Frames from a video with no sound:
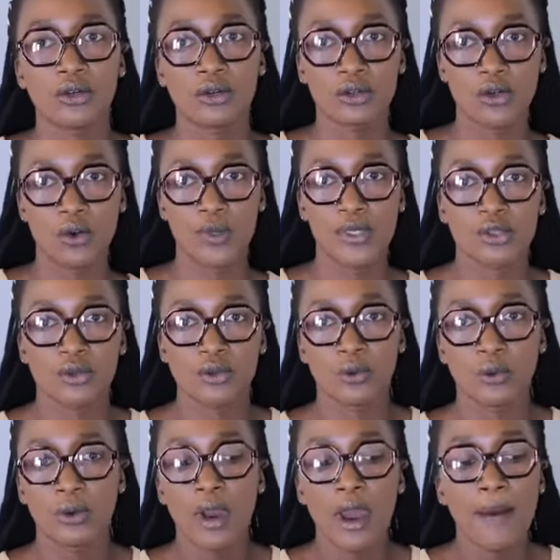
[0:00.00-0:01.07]
you're not going
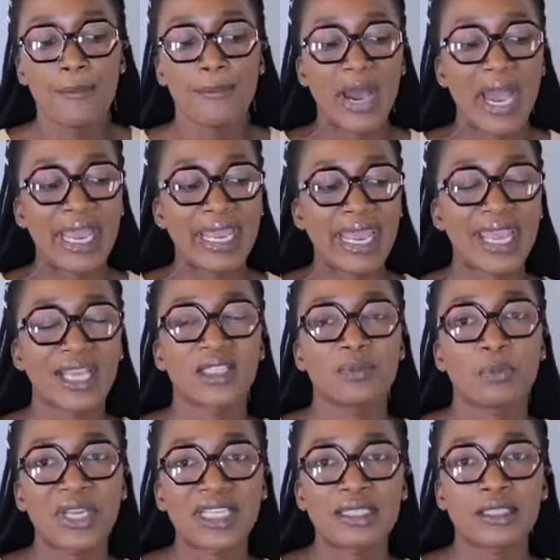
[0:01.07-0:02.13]
to buy
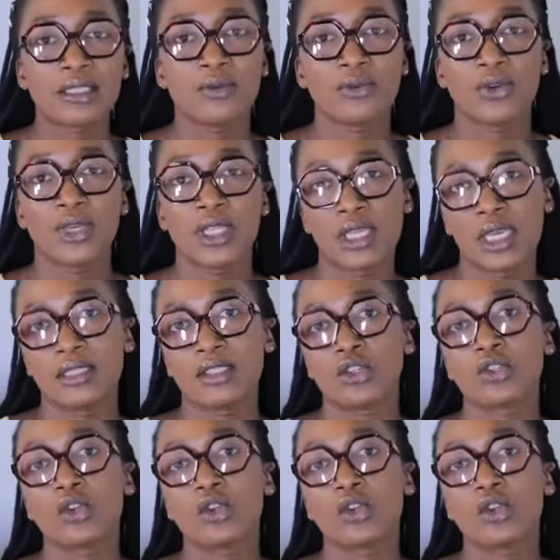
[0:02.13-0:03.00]
expensive things.